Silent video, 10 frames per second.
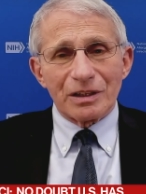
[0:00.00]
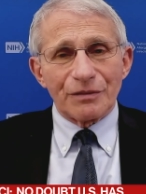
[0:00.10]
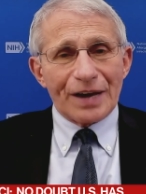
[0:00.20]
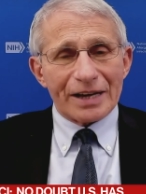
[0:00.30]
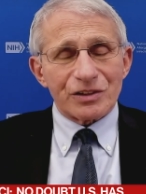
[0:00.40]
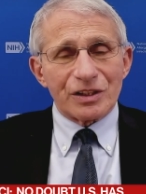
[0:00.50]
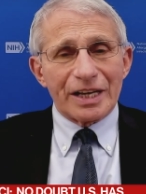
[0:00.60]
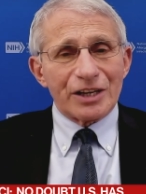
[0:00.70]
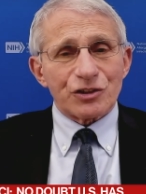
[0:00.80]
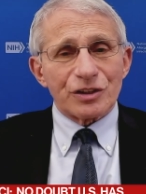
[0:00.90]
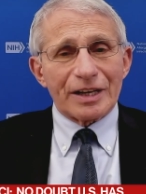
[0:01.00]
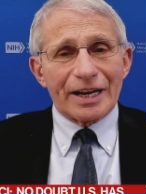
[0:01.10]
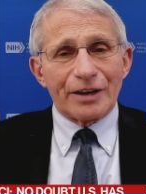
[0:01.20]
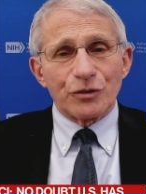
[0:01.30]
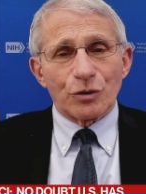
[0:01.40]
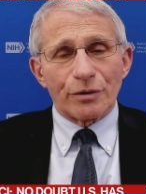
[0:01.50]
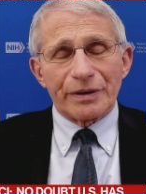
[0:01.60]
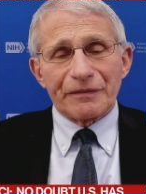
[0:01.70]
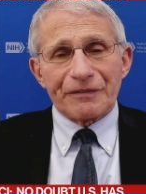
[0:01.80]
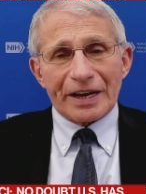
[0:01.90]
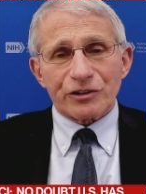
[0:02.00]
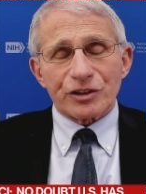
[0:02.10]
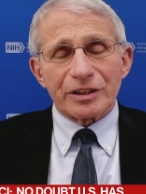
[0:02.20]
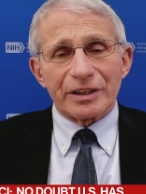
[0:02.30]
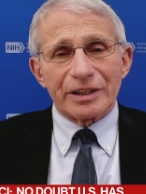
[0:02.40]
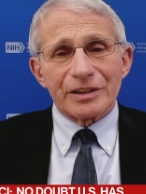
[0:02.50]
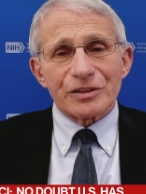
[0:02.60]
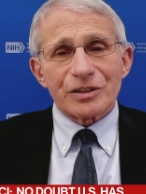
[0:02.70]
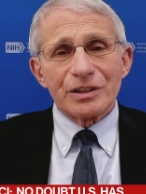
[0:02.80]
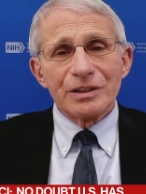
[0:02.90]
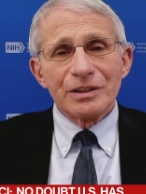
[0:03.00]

of vaccination and or infection is